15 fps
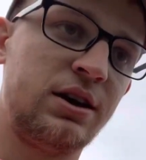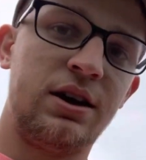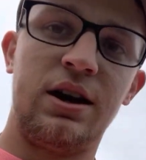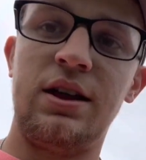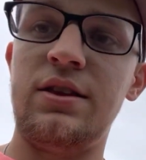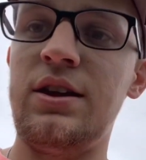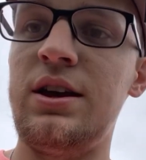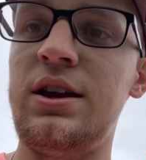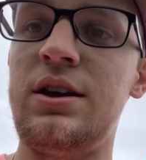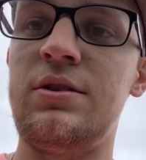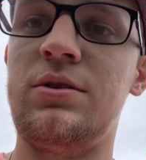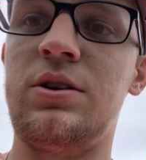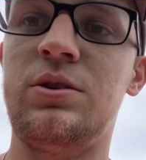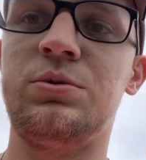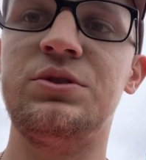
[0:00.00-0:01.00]
and
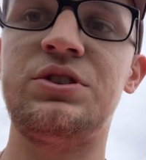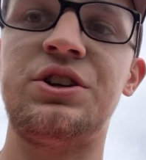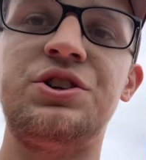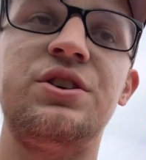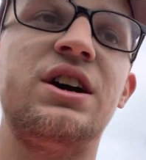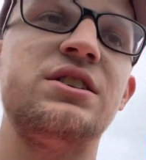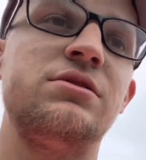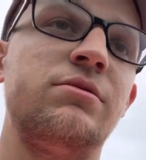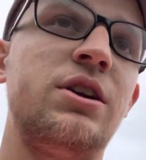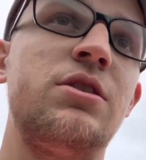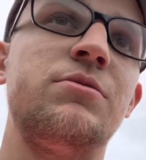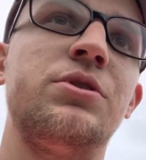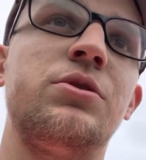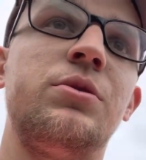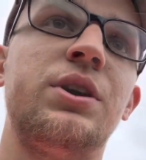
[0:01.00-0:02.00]
then we'll turn you guys around
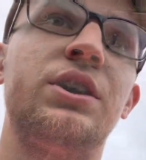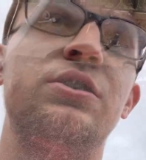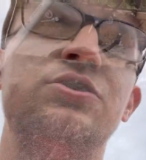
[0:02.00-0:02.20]
real quick and I'll